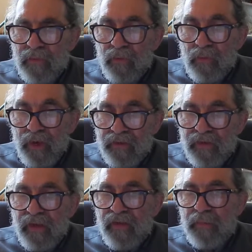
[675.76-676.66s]

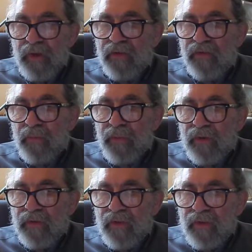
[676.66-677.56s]
Writing is part of the
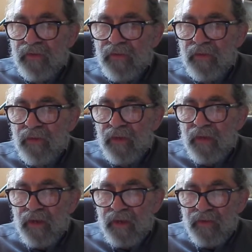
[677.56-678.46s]
process,
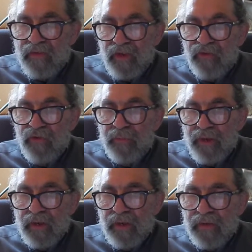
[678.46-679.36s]
an essential
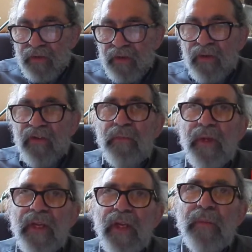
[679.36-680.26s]
part of
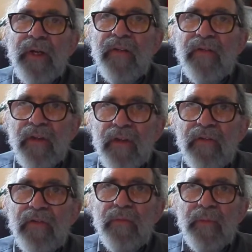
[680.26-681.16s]
making
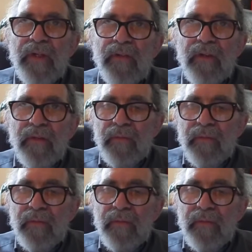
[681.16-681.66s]
myself better.